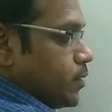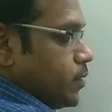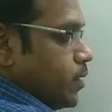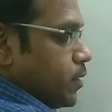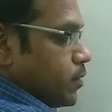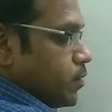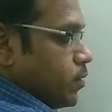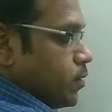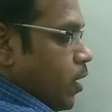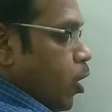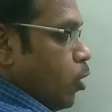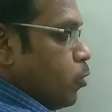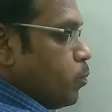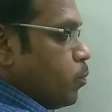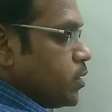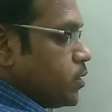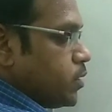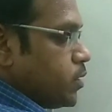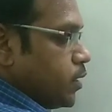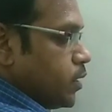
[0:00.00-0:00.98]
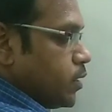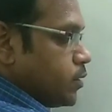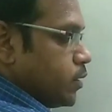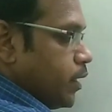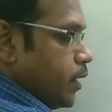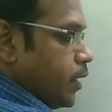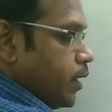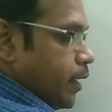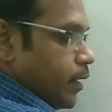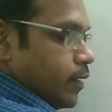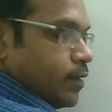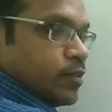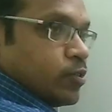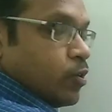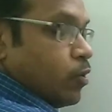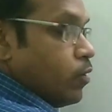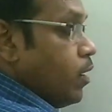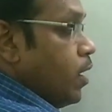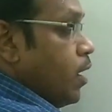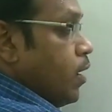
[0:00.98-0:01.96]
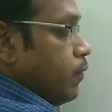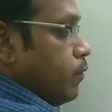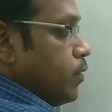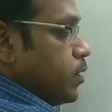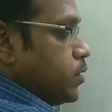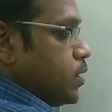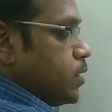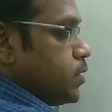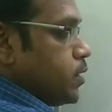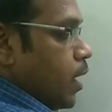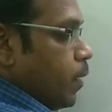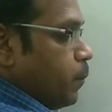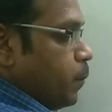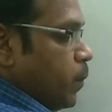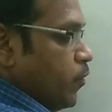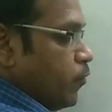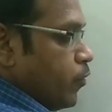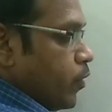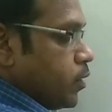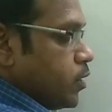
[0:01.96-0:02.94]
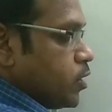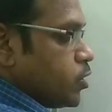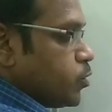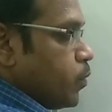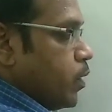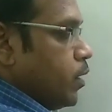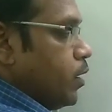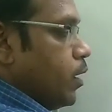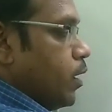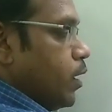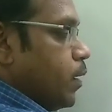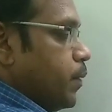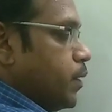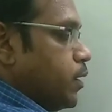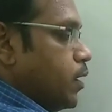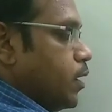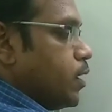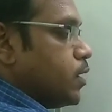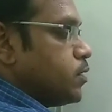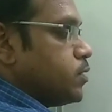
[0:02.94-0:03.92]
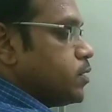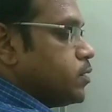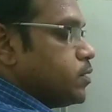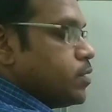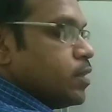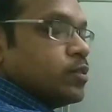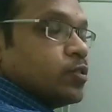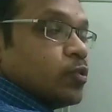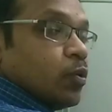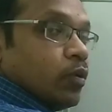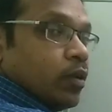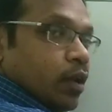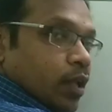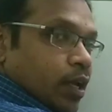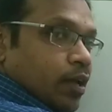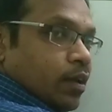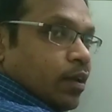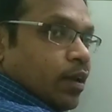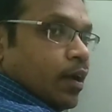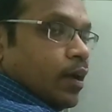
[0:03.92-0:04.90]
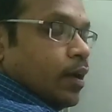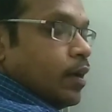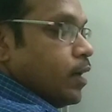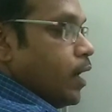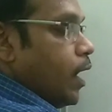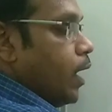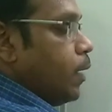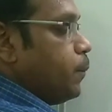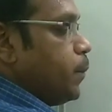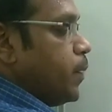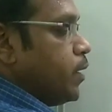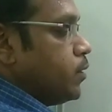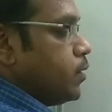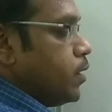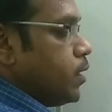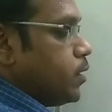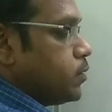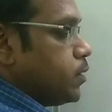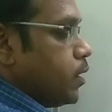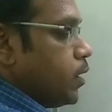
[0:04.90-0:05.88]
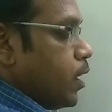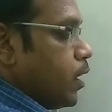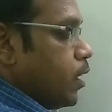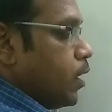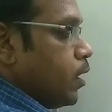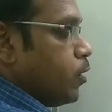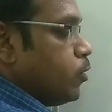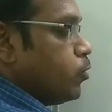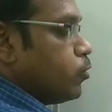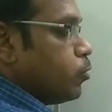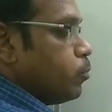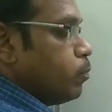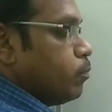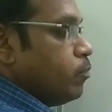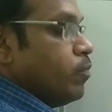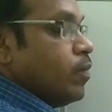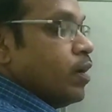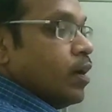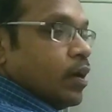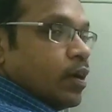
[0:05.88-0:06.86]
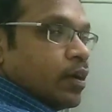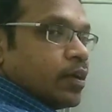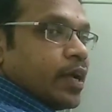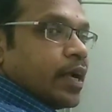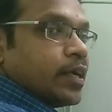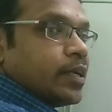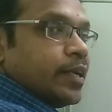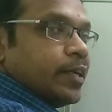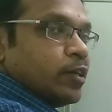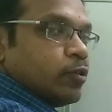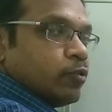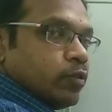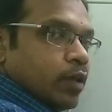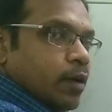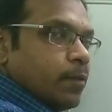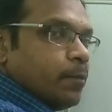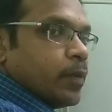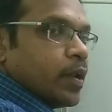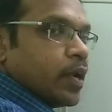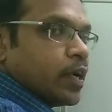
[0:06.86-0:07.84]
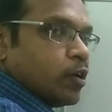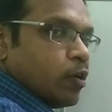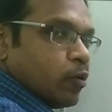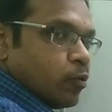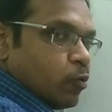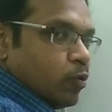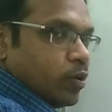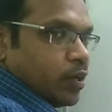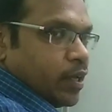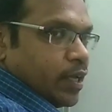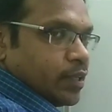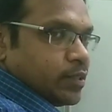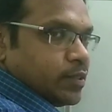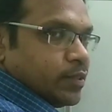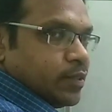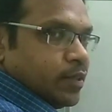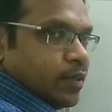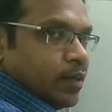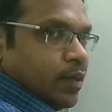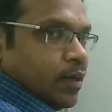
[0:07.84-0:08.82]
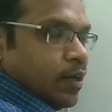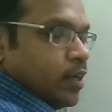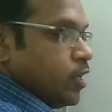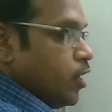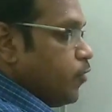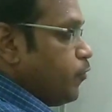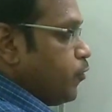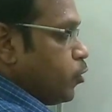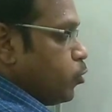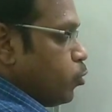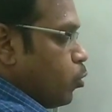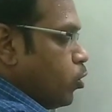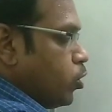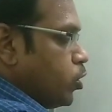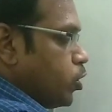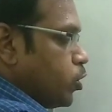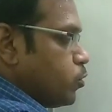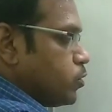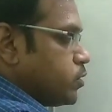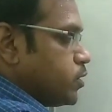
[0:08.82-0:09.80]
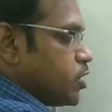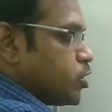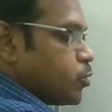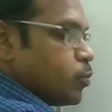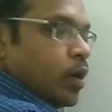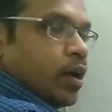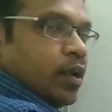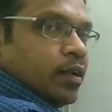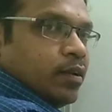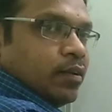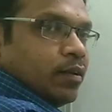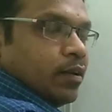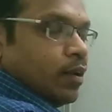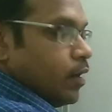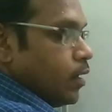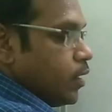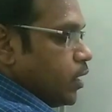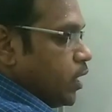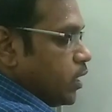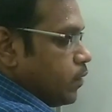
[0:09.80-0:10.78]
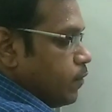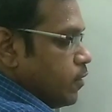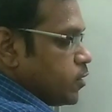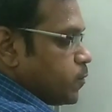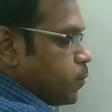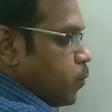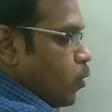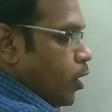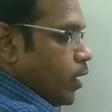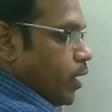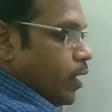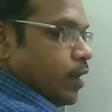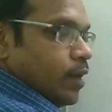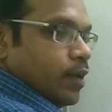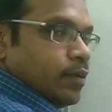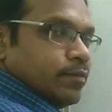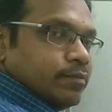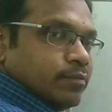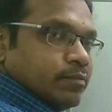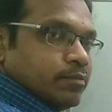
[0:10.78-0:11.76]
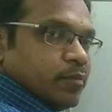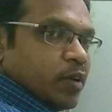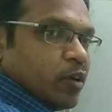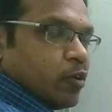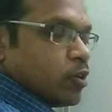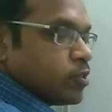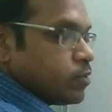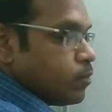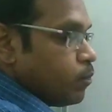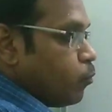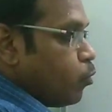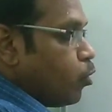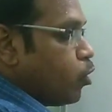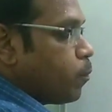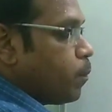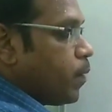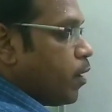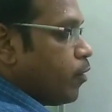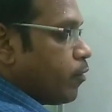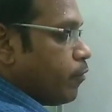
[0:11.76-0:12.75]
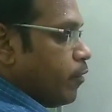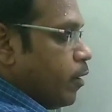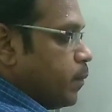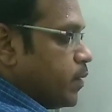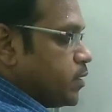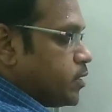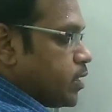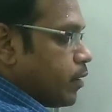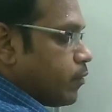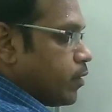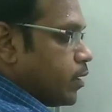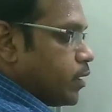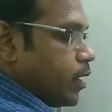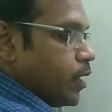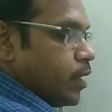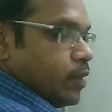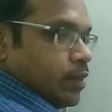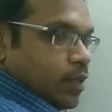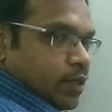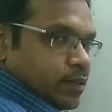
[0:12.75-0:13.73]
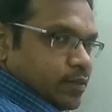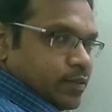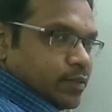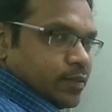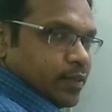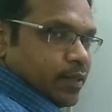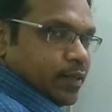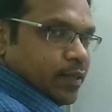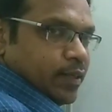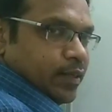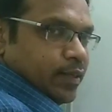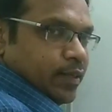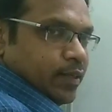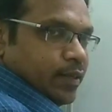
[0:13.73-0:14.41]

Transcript: excess, how much it is needed. So which is helping for this one, limiting resistance only helping the Zener diode to get into the breakdown voltage. If you don't use this one, it will spoil because more power will be generated in this.